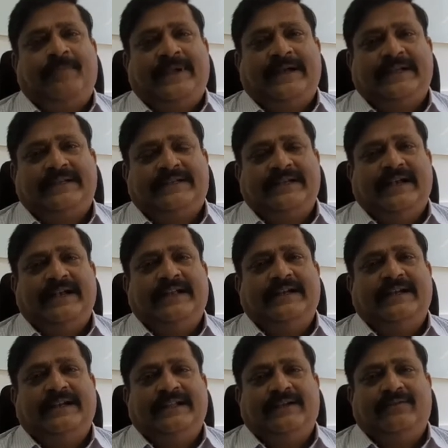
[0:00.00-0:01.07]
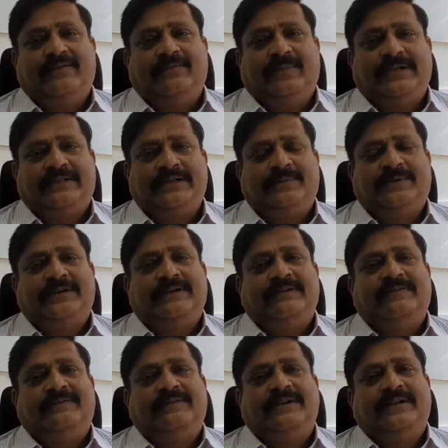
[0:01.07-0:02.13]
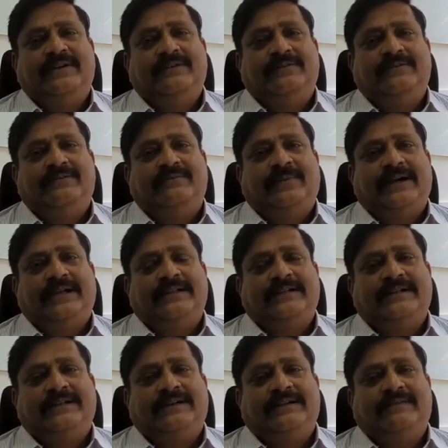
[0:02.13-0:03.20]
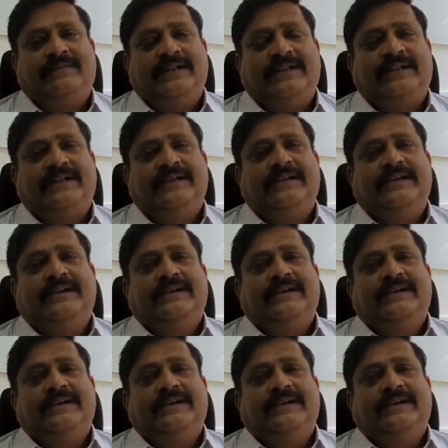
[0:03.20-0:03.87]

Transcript: understanding and their own perception of Indo-Pakistan conflict,